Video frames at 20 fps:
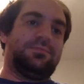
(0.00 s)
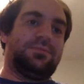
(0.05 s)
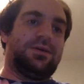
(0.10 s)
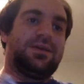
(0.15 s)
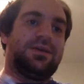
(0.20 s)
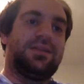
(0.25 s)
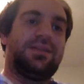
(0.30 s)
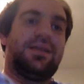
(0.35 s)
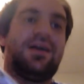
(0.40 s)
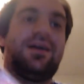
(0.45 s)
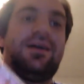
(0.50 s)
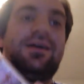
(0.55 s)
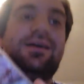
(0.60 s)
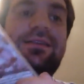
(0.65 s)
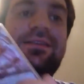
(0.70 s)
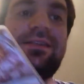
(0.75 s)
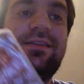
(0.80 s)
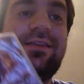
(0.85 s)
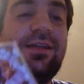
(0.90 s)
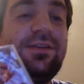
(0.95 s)
But
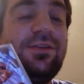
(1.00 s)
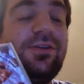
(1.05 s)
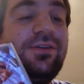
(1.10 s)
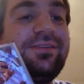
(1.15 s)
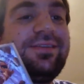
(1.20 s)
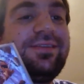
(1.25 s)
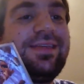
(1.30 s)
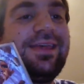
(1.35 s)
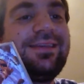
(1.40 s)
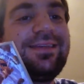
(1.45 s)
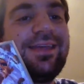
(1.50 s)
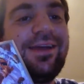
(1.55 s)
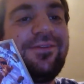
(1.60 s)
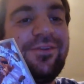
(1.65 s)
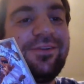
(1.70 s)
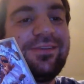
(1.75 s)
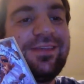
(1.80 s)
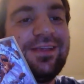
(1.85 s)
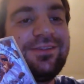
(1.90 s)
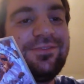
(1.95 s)
I did not notice this at
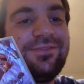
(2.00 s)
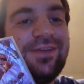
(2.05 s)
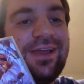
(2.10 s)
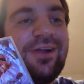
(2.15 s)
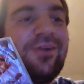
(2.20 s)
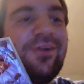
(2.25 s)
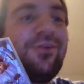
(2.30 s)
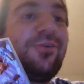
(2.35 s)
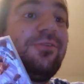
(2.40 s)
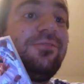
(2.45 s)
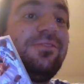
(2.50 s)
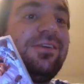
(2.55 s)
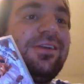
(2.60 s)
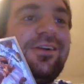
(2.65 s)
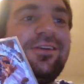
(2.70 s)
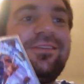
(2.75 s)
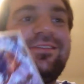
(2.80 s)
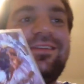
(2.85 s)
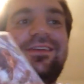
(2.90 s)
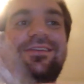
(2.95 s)
first has Vanguard or
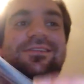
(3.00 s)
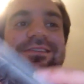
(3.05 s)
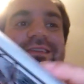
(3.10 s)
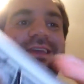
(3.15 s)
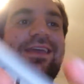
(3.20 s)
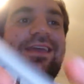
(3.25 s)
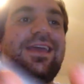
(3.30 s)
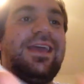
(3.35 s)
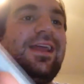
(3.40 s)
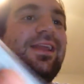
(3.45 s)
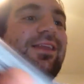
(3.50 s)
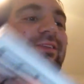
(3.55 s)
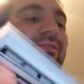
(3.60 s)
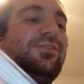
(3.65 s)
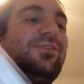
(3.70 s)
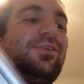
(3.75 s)
Rearguard skills, so they can do it